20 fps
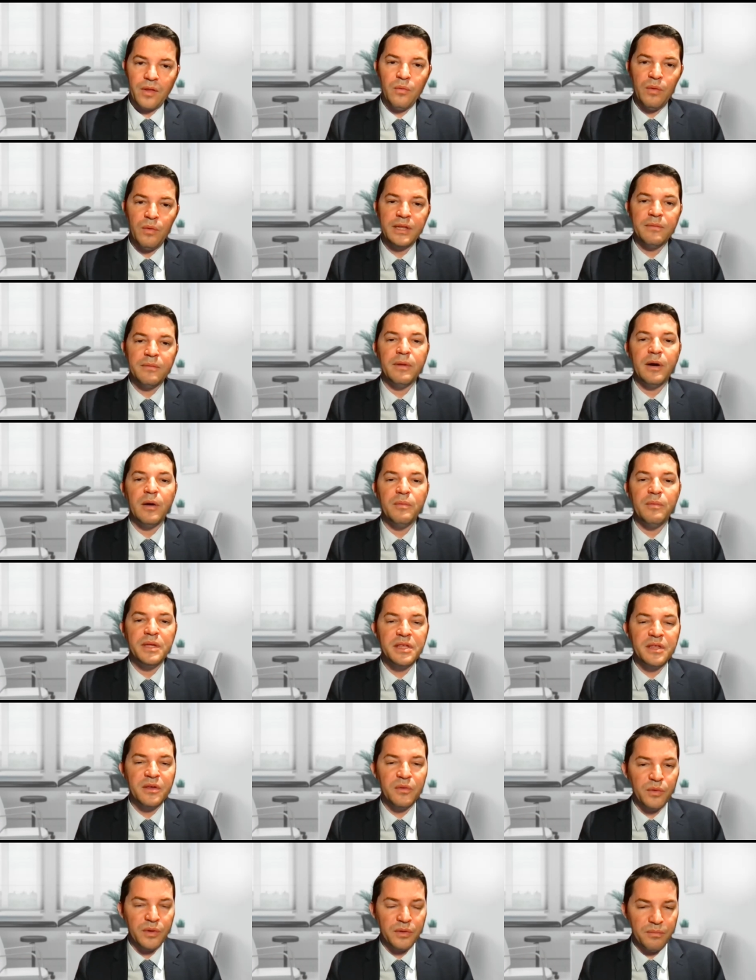What about
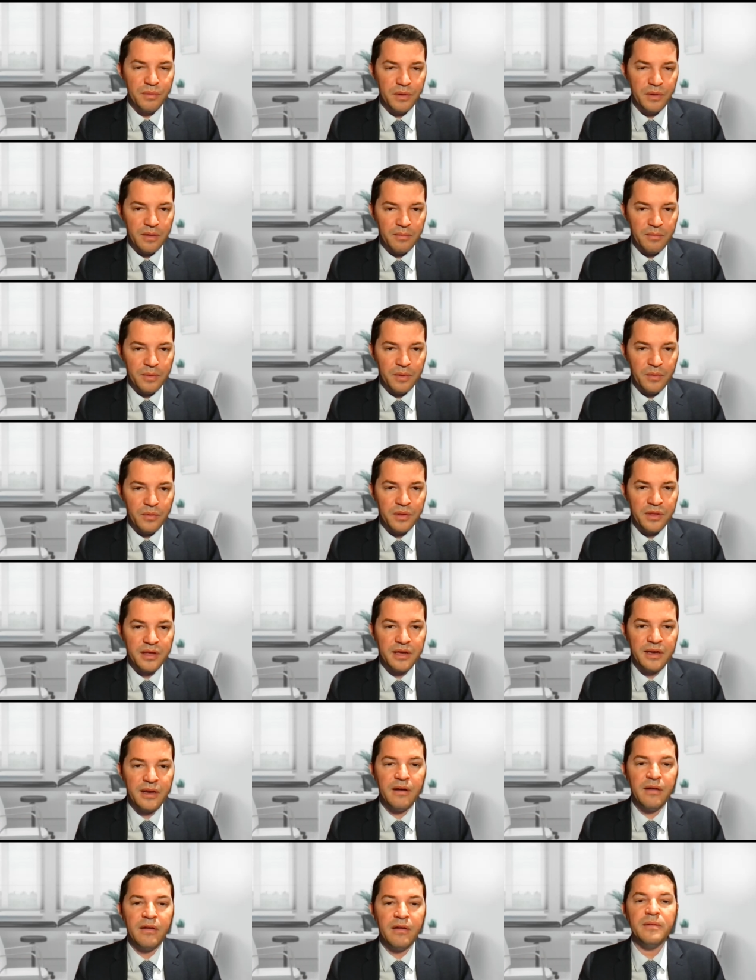mixing with PRP with
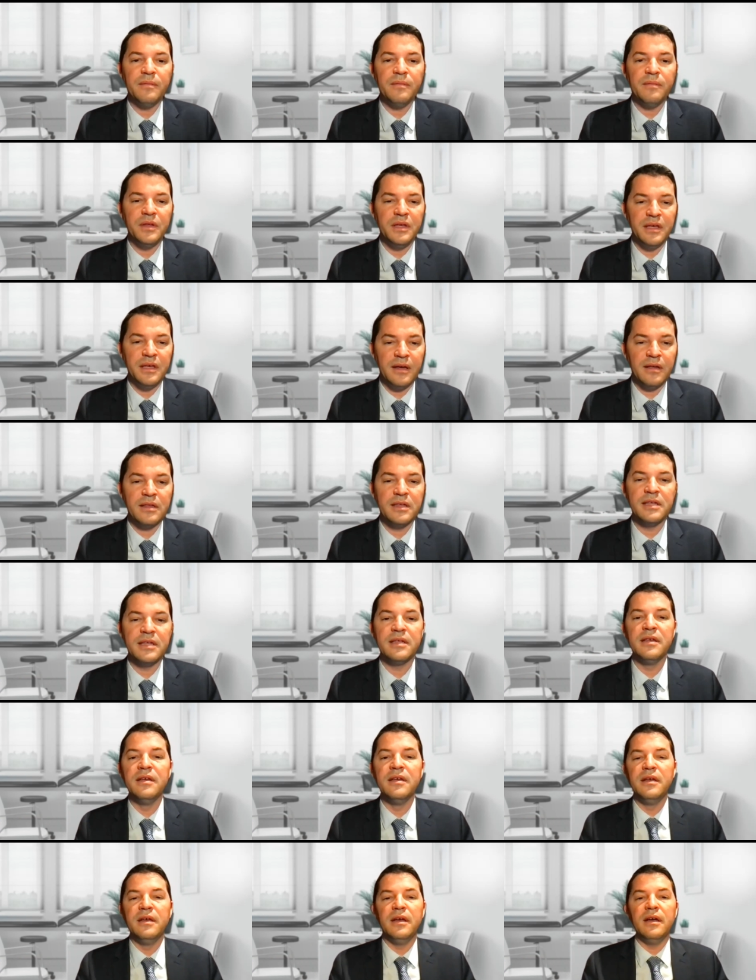hair?
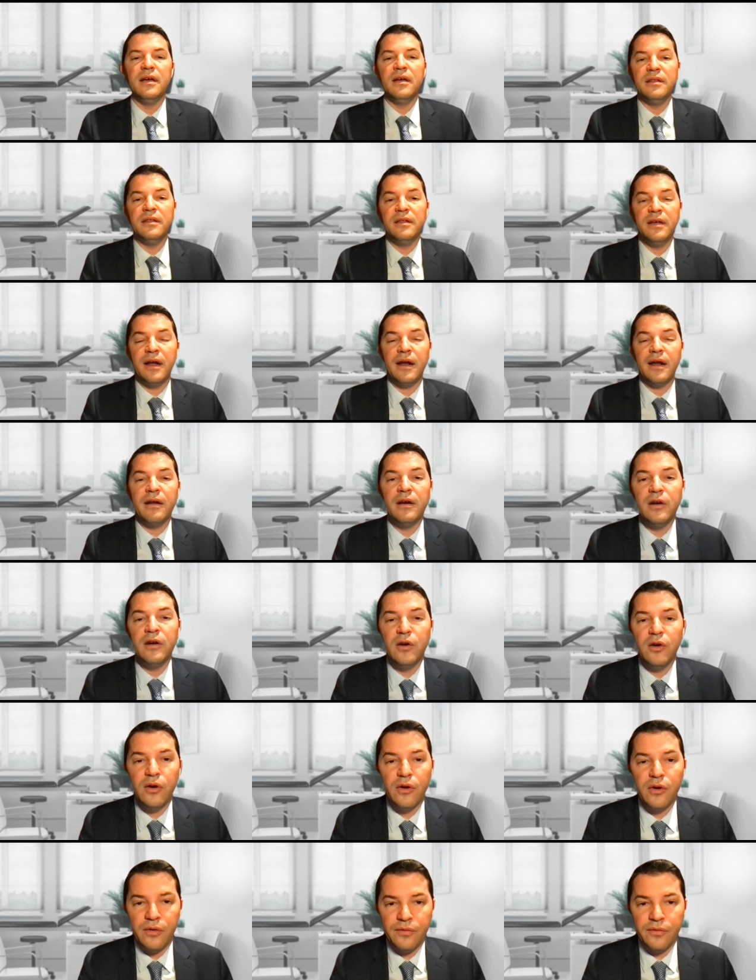Yes, uh, there are a
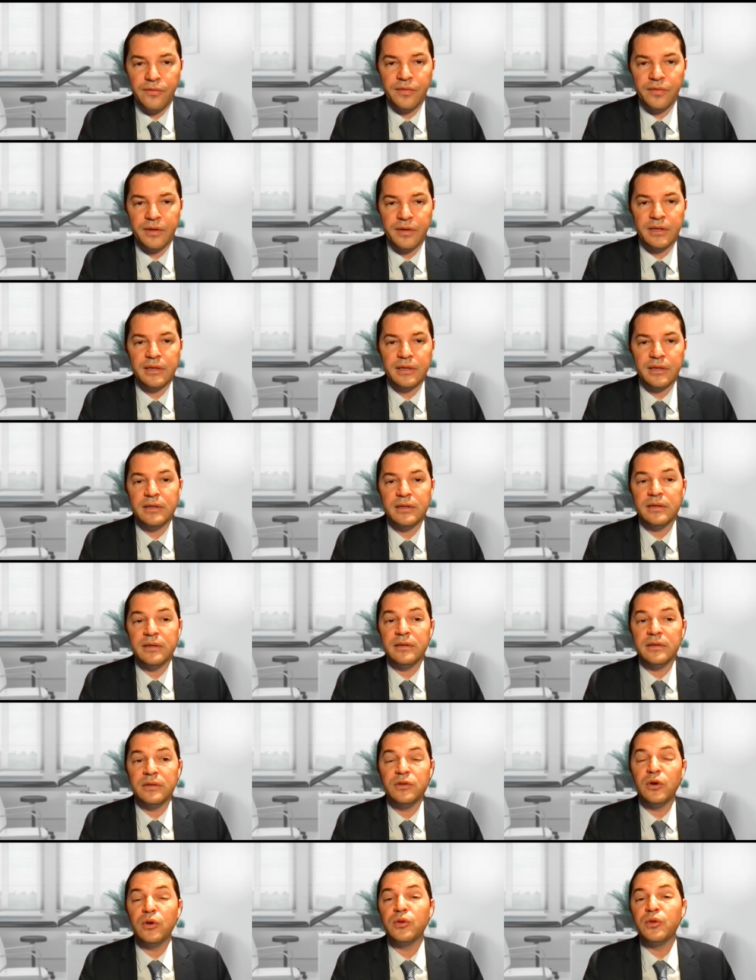lot of
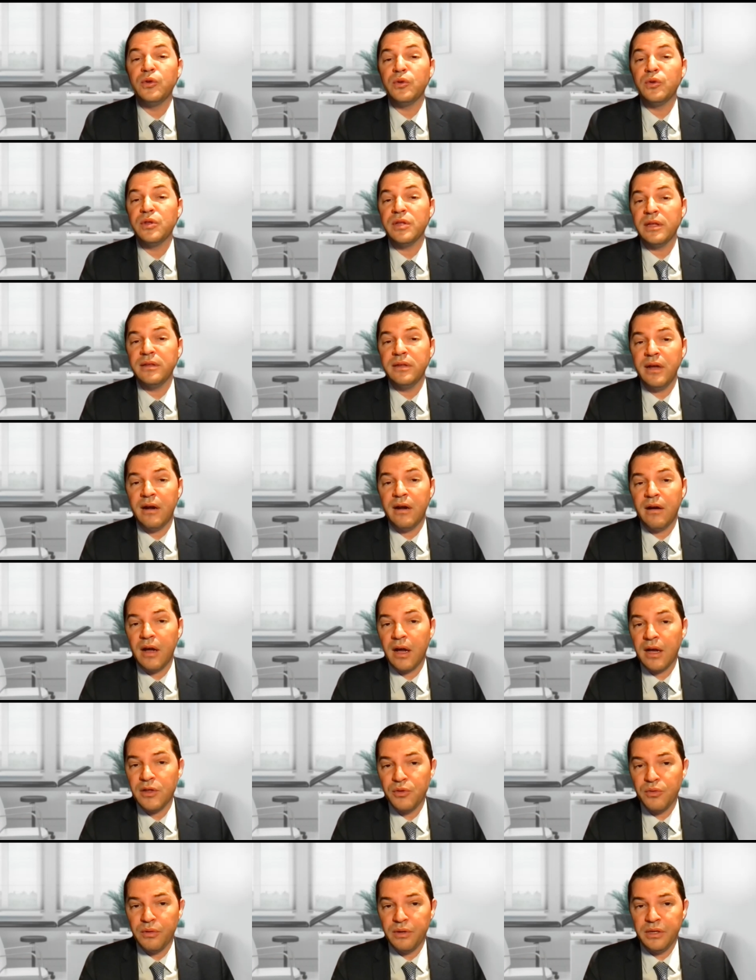uh, doctors that they are
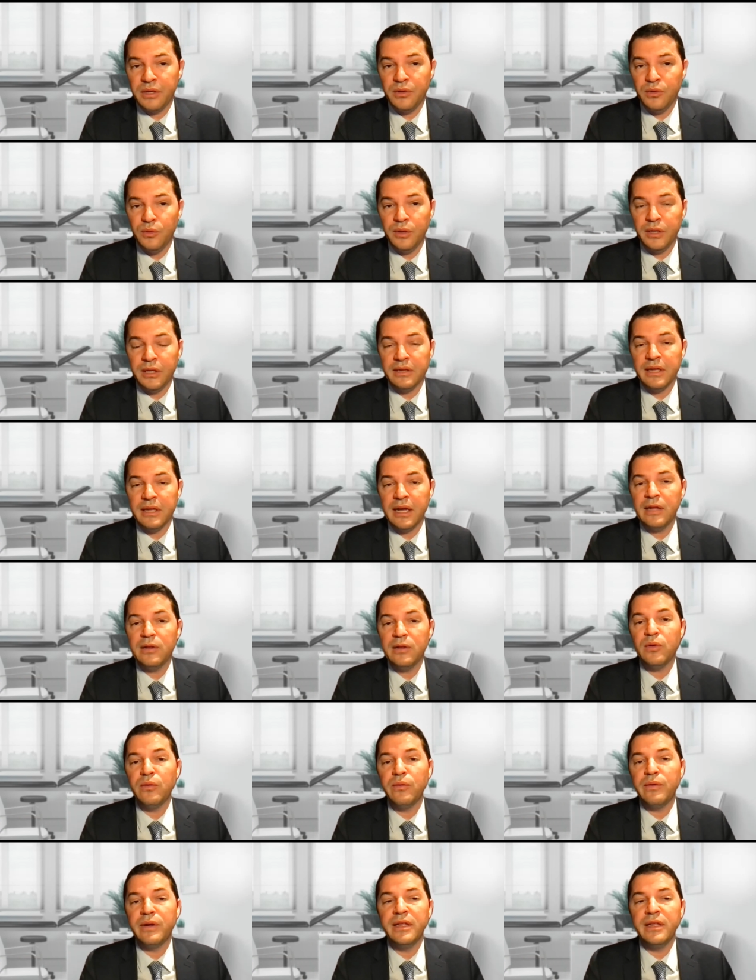actually doing that
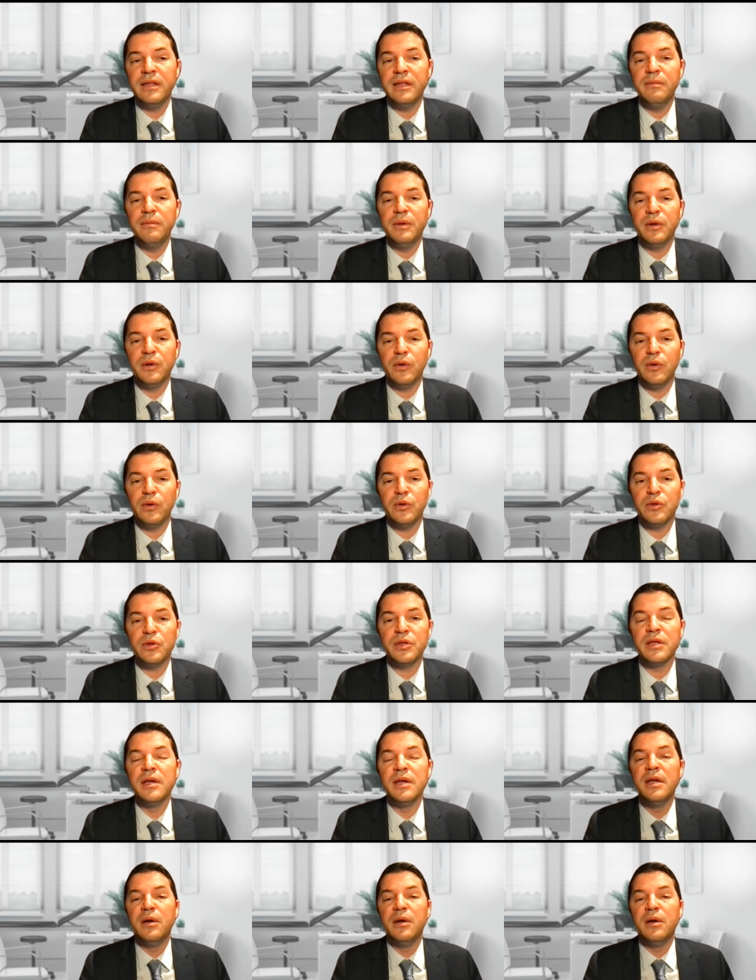already
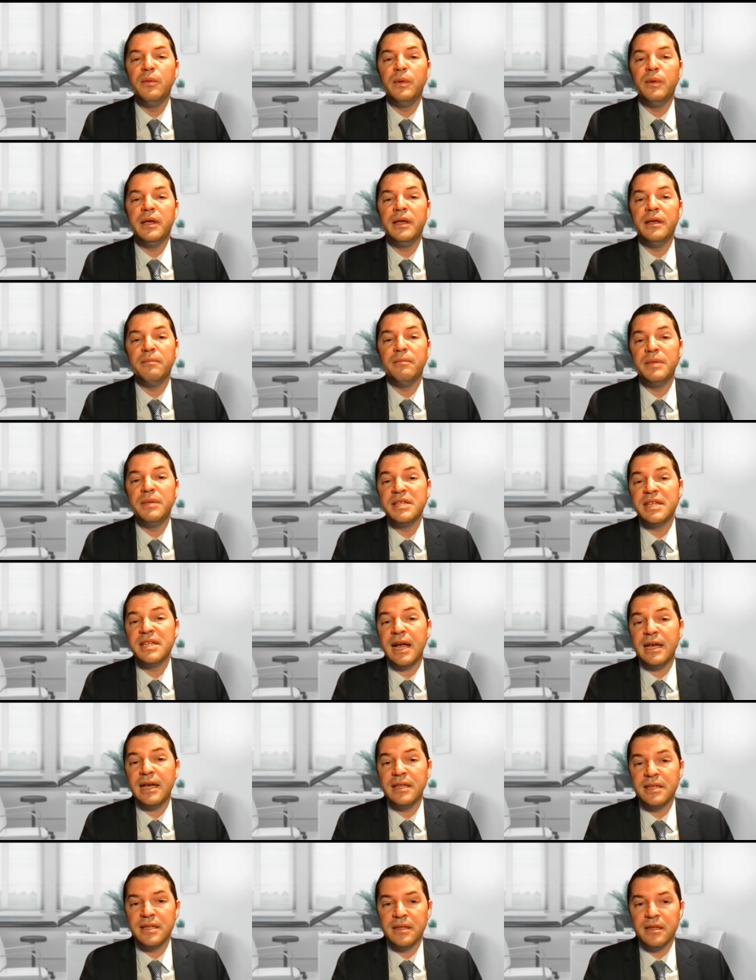because we,
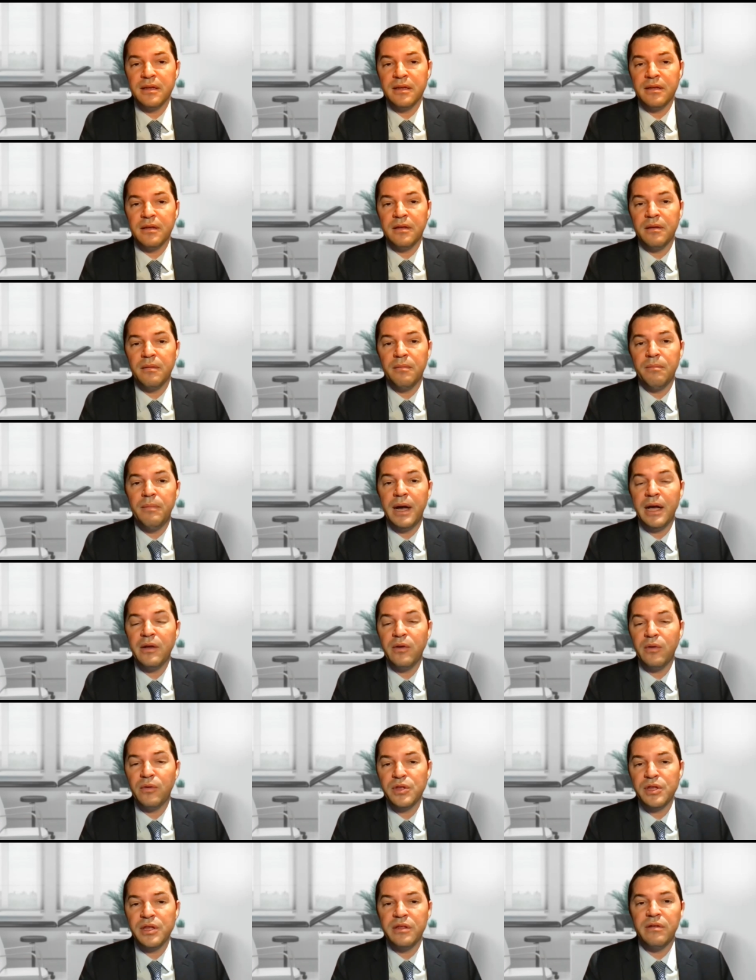besides the
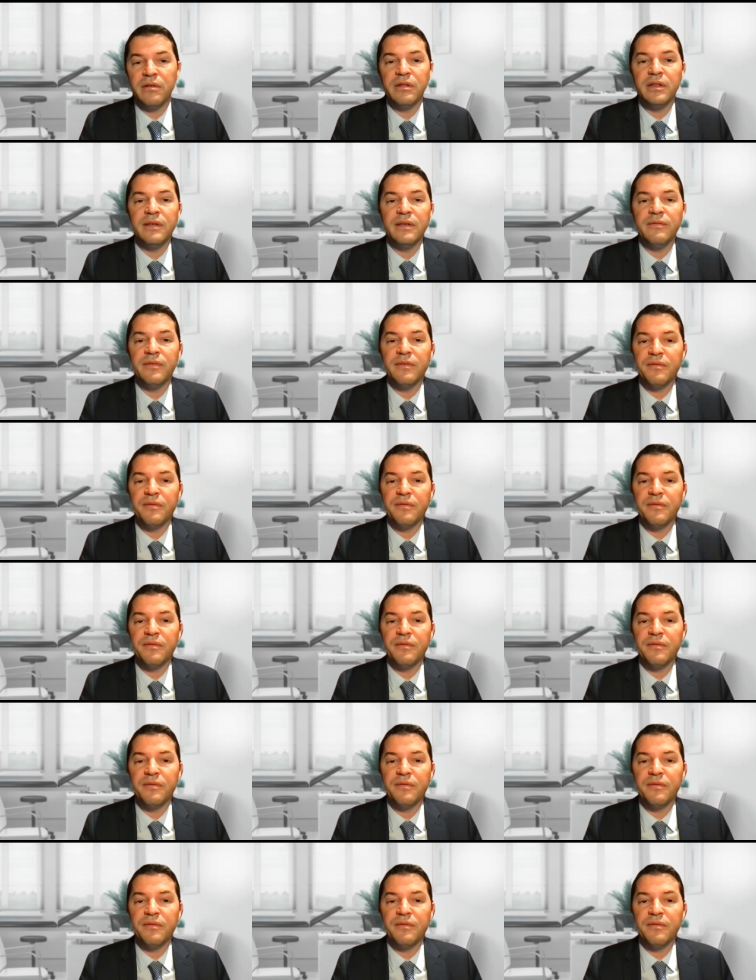bioregenerative